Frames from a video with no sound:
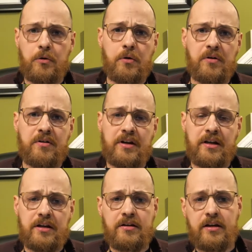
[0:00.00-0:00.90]
or
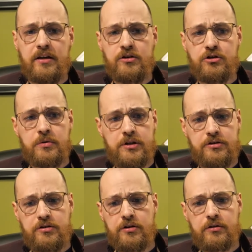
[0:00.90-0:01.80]
in, in
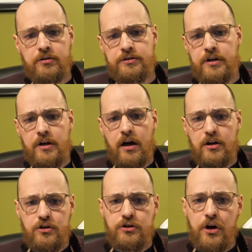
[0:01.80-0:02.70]
Jewish circles,
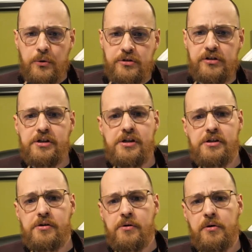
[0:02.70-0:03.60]
uh,
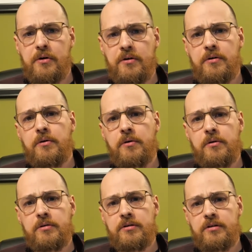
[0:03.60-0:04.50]
Yossi or,
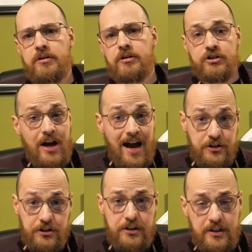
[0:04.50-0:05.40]
or
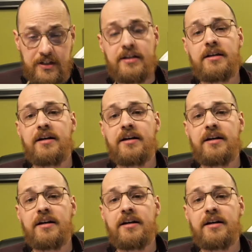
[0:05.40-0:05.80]
Joshi.